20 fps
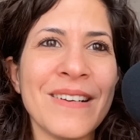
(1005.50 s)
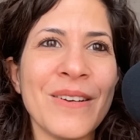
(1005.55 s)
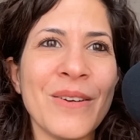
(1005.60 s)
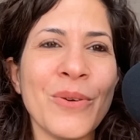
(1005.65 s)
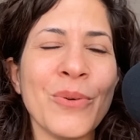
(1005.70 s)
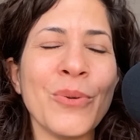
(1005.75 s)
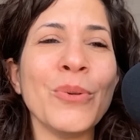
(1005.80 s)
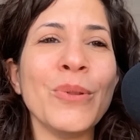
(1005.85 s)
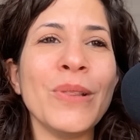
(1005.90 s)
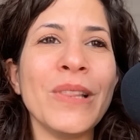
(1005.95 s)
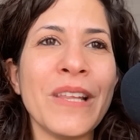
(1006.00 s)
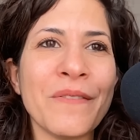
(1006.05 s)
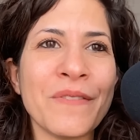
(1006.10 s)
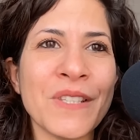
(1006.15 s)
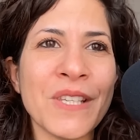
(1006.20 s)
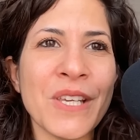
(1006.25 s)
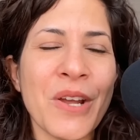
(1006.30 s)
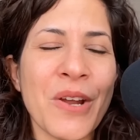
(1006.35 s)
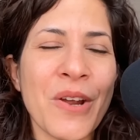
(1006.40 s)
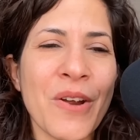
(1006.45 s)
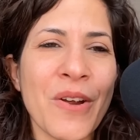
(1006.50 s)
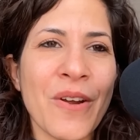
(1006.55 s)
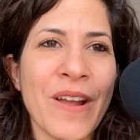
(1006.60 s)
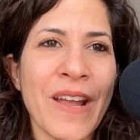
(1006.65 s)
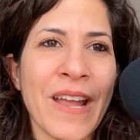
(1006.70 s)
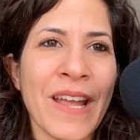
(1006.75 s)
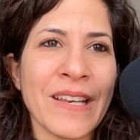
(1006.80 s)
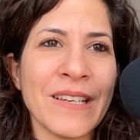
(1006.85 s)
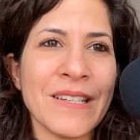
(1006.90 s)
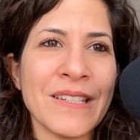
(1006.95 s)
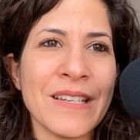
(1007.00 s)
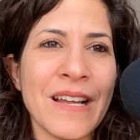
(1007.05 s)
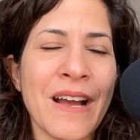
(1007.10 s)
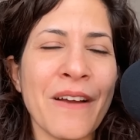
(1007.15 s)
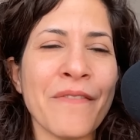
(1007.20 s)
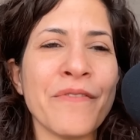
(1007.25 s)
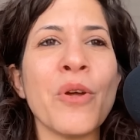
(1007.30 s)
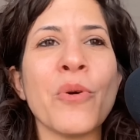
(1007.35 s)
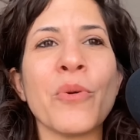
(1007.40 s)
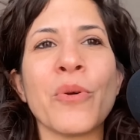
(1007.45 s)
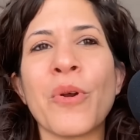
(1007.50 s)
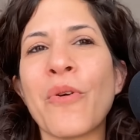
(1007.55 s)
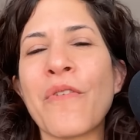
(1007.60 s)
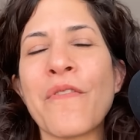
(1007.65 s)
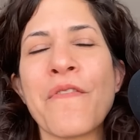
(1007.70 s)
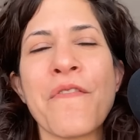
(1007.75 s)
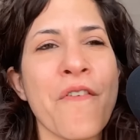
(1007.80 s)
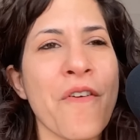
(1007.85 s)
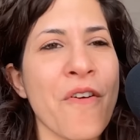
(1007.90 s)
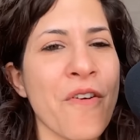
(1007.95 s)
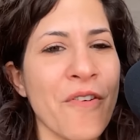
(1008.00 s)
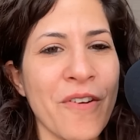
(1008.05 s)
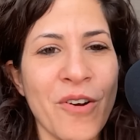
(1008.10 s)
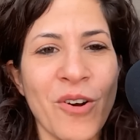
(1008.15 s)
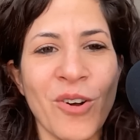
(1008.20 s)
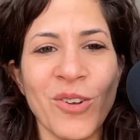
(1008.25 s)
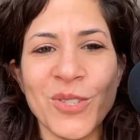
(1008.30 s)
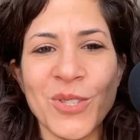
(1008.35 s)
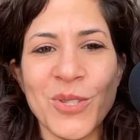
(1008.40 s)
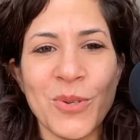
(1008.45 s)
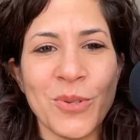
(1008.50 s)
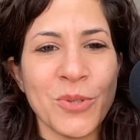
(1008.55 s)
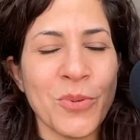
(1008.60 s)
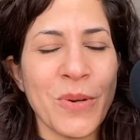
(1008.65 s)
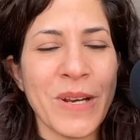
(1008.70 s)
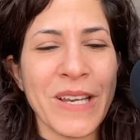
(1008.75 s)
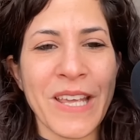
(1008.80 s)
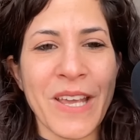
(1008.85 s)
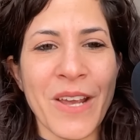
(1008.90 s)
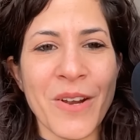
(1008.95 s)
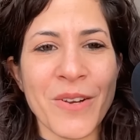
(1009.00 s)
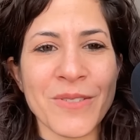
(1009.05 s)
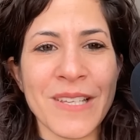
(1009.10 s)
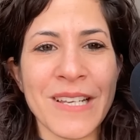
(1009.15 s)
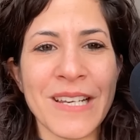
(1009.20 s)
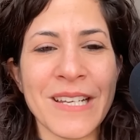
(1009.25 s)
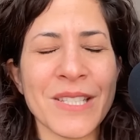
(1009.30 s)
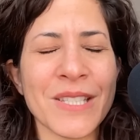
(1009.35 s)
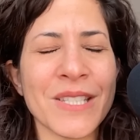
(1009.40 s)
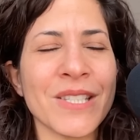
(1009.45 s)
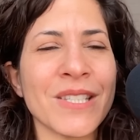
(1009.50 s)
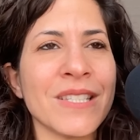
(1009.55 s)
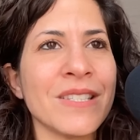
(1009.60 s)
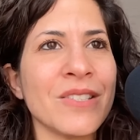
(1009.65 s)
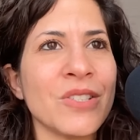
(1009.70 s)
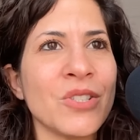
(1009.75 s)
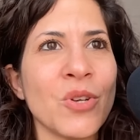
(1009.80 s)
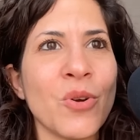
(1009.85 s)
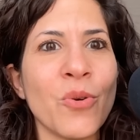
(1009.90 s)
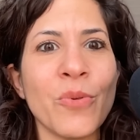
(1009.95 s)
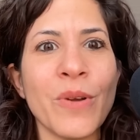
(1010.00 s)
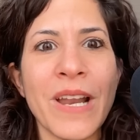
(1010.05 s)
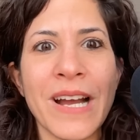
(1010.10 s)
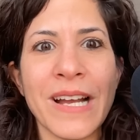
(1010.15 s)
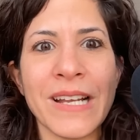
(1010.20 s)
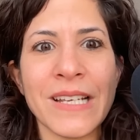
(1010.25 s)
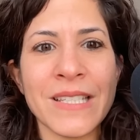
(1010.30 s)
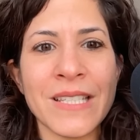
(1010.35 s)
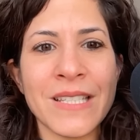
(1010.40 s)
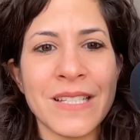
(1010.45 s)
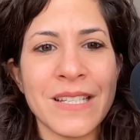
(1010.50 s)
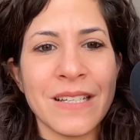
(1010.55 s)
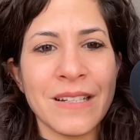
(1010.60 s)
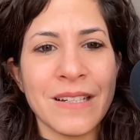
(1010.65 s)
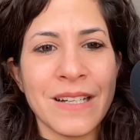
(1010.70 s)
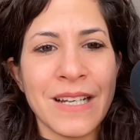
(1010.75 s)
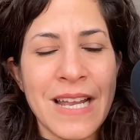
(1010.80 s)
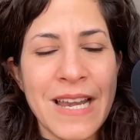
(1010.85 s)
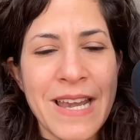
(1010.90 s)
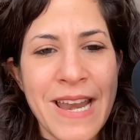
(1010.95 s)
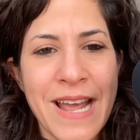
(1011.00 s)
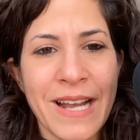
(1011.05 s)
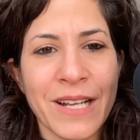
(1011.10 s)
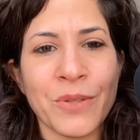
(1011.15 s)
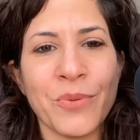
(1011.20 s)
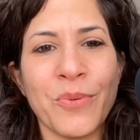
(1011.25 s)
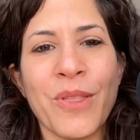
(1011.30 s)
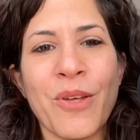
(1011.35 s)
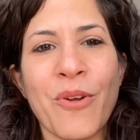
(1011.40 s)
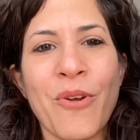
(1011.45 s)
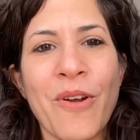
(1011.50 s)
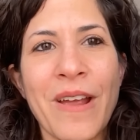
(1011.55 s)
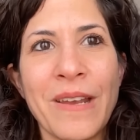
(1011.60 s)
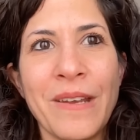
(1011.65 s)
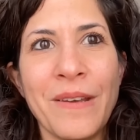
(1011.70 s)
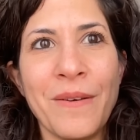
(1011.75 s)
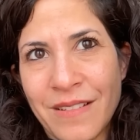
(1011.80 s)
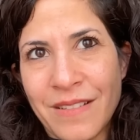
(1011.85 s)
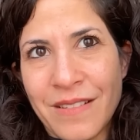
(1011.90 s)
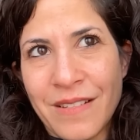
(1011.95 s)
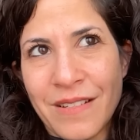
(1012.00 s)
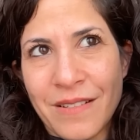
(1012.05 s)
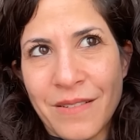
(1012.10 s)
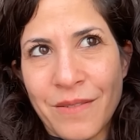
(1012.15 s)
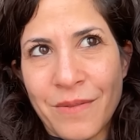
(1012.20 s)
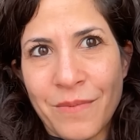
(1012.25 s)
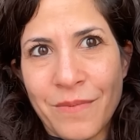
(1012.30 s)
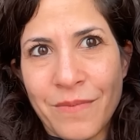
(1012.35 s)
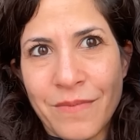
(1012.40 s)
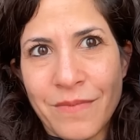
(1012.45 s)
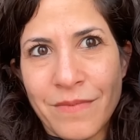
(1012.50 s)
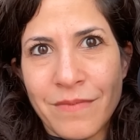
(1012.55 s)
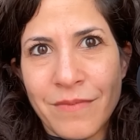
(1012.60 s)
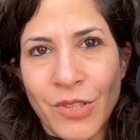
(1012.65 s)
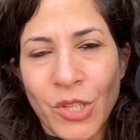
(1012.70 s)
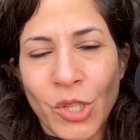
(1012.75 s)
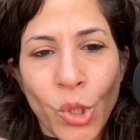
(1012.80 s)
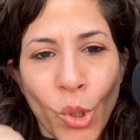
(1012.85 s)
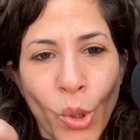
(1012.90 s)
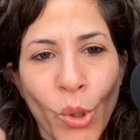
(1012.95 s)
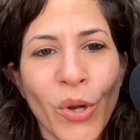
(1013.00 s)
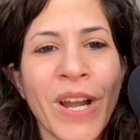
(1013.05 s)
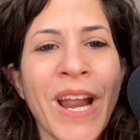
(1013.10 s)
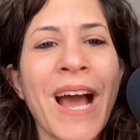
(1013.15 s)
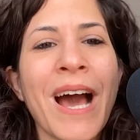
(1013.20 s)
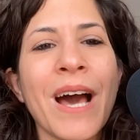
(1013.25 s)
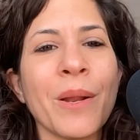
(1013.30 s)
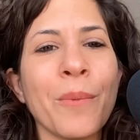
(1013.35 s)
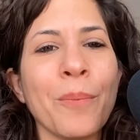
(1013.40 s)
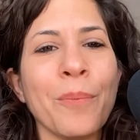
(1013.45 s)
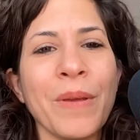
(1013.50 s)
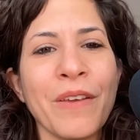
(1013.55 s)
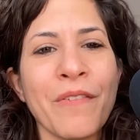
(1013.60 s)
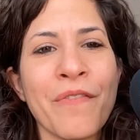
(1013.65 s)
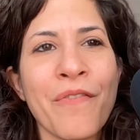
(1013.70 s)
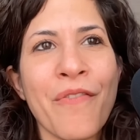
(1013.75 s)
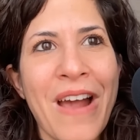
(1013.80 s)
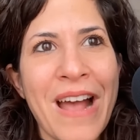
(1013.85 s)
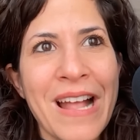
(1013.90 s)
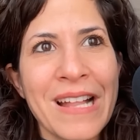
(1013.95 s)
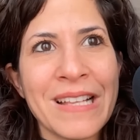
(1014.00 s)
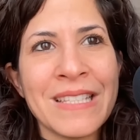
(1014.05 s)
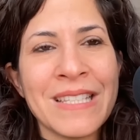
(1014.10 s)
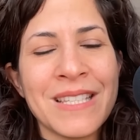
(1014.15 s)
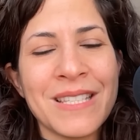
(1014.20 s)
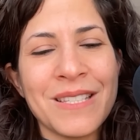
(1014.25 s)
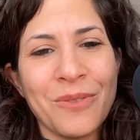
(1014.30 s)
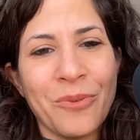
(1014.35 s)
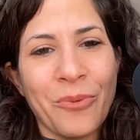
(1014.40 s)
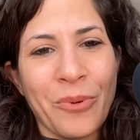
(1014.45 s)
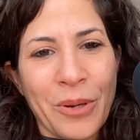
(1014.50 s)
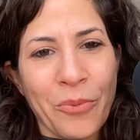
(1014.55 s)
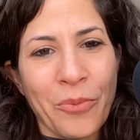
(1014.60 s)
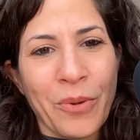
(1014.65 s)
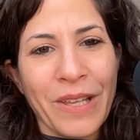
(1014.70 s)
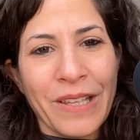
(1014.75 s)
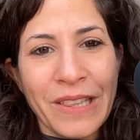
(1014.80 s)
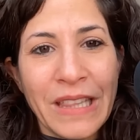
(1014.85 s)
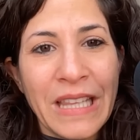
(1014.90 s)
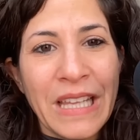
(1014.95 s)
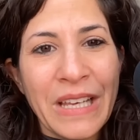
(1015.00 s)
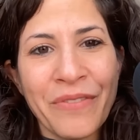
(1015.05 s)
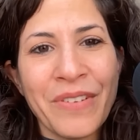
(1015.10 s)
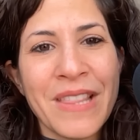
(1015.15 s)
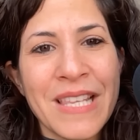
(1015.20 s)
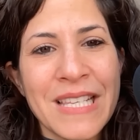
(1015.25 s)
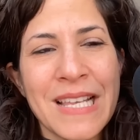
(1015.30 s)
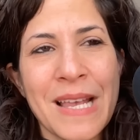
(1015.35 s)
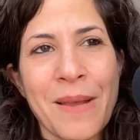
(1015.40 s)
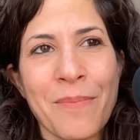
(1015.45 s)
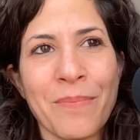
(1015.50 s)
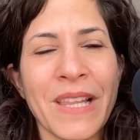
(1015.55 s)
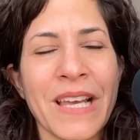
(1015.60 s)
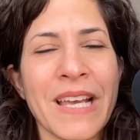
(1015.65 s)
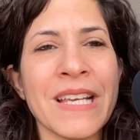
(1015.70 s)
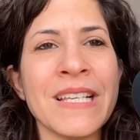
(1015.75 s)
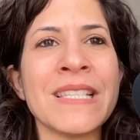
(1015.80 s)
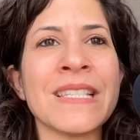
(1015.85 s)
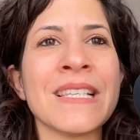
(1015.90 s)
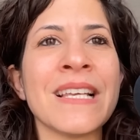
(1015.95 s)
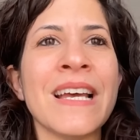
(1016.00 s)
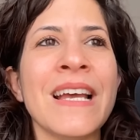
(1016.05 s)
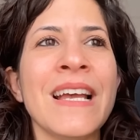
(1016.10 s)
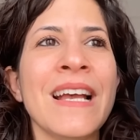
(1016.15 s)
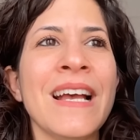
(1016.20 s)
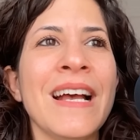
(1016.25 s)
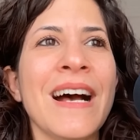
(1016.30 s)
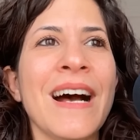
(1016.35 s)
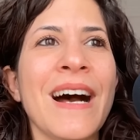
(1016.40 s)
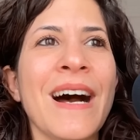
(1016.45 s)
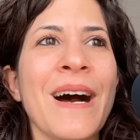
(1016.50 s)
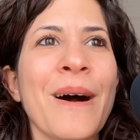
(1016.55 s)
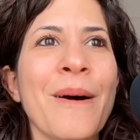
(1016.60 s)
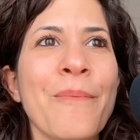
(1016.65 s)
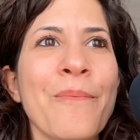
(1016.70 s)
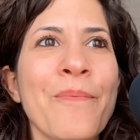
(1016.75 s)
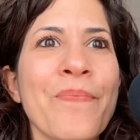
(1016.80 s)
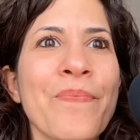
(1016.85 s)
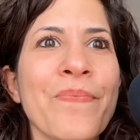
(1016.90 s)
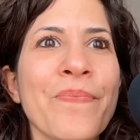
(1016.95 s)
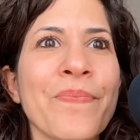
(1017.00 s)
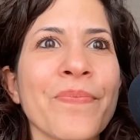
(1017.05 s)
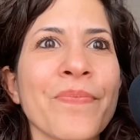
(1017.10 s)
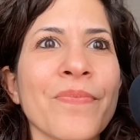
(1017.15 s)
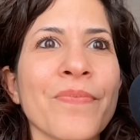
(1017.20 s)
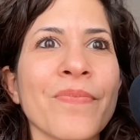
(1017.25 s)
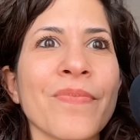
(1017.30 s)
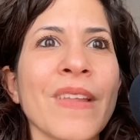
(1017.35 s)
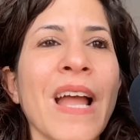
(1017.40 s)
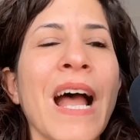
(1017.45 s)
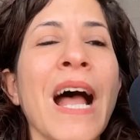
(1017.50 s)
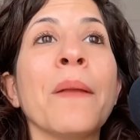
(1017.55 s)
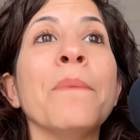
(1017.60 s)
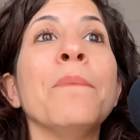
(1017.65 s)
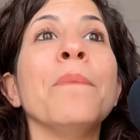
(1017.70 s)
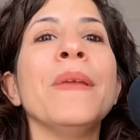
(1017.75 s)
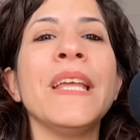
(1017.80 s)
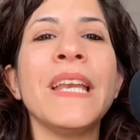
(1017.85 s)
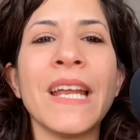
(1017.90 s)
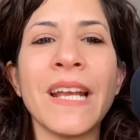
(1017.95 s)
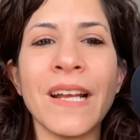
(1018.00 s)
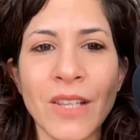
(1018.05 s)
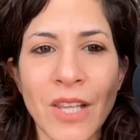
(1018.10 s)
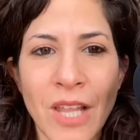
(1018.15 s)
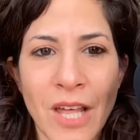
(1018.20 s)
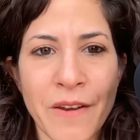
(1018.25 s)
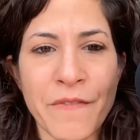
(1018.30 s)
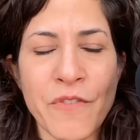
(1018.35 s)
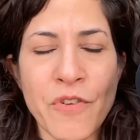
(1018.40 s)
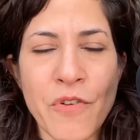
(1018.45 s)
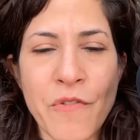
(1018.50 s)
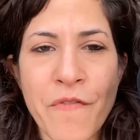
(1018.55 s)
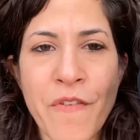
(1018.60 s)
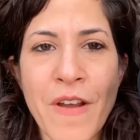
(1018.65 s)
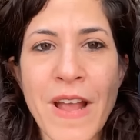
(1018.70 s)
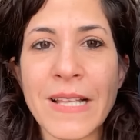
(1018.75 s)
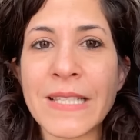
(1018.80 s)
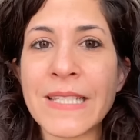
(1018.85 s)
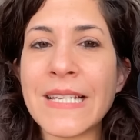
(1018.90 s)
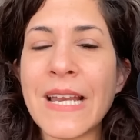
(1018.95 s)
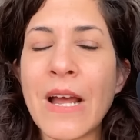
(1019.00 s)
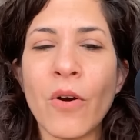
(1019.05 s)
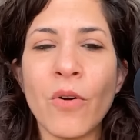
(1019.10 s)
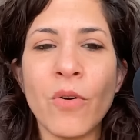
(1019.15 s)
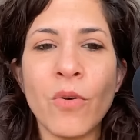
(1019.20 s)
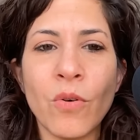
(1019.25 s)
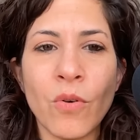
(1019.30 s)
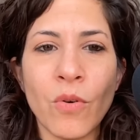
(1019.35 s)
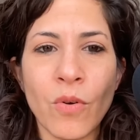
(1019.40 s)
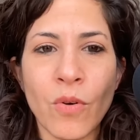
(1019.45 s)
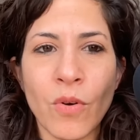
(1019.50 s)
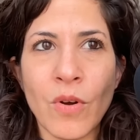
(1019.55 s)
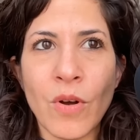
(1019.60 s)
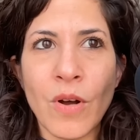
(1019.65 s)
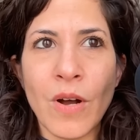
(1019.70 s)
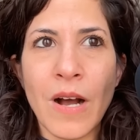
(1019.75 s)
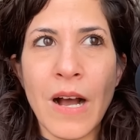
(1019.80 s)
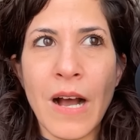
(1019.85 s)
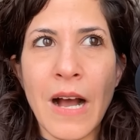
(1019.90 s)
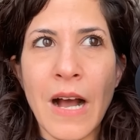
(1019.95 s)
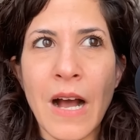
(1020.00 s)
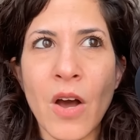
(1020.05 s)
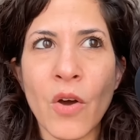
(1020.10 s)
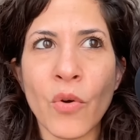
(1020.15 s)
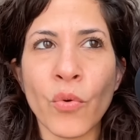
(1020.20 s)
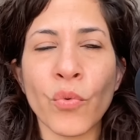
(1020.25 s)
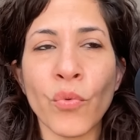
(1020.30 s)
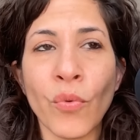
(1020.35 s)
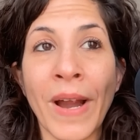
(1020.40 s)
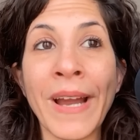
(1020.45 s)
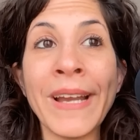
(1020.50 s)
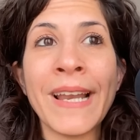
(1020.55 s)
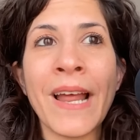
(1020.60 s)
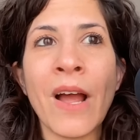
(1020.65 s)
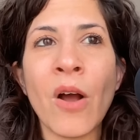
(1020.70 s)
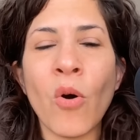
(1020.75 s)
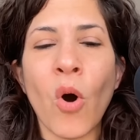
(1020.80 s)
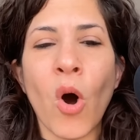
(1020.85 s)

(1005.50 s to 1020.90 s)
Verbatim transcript: who lives here, and I've known her for also 20 years, and it's so nice to connect with her and to learn how to be friends when we live in the same place. Um, I'm meeting a lot of new friends. Now, right now,